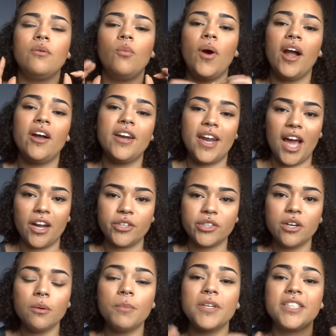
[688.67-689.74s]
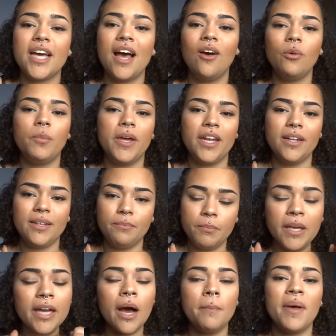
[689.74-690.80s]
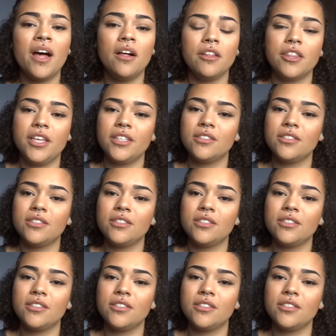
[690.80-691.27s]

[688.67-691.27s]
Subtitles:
wear it natural, but to help it become healthy.